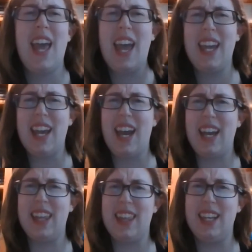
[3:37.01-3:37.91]
"Hey,
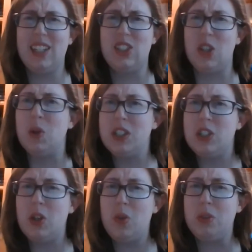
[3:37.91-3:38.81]
I think
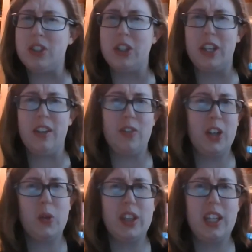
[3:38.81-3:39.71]
so-and-so was looking for
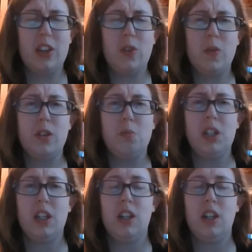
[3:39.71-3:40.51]
you in the other room,"